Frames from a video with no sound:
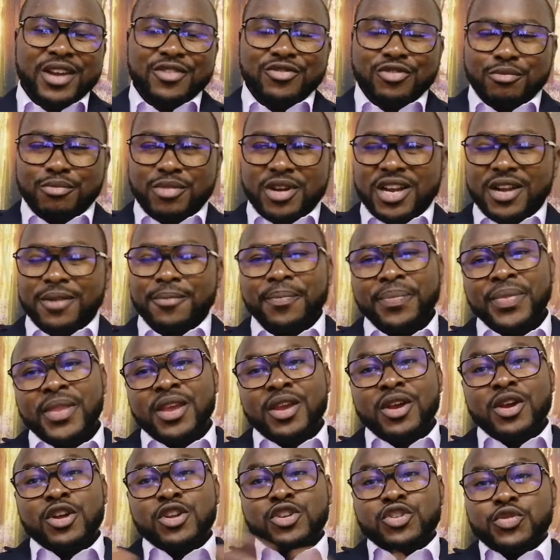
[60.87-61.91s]
pack your bag.
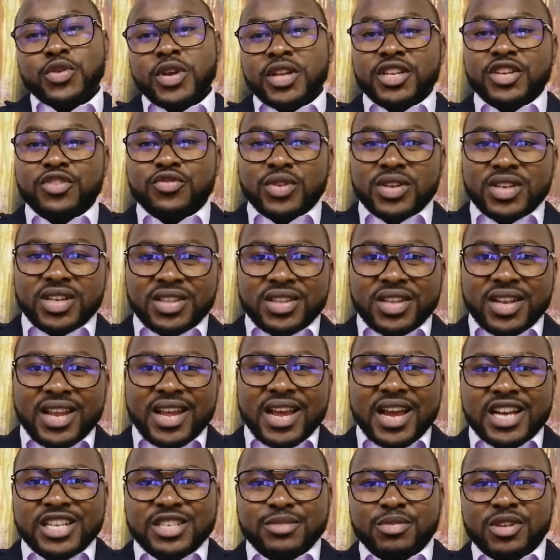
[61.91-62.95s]

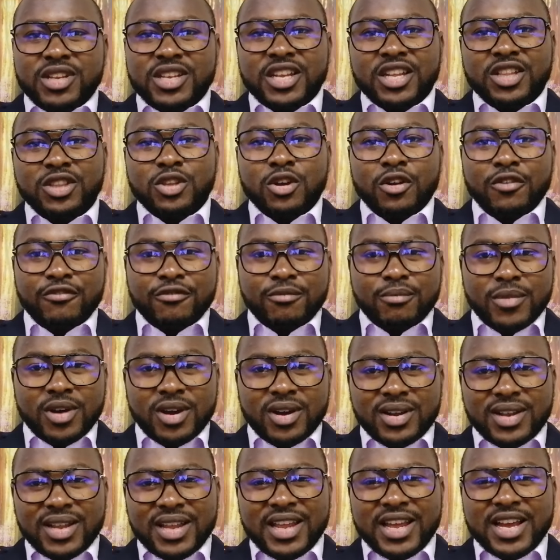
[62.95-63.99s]
2023 has been a tough
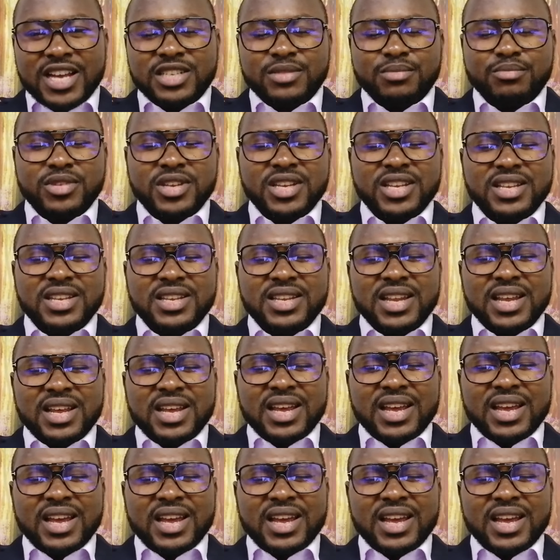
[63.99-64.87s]
month. It has really